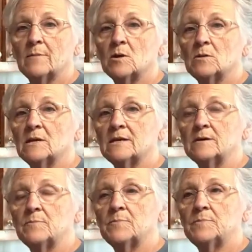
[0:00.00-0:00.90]
I'm going to let
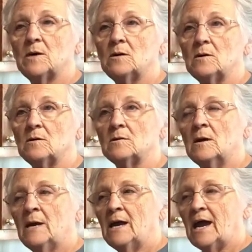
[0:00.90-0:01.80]
it, uh,
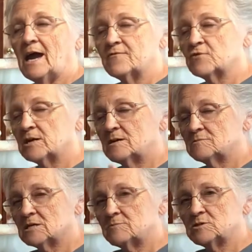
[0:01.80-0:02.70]
after it
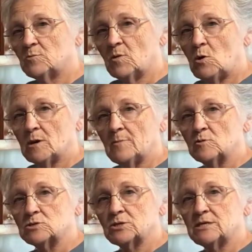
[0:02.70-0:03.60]
comes up to a boil, I'm
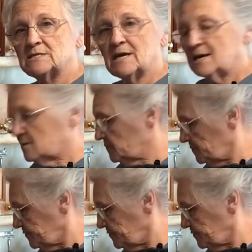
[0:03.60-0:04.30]
going to turn it down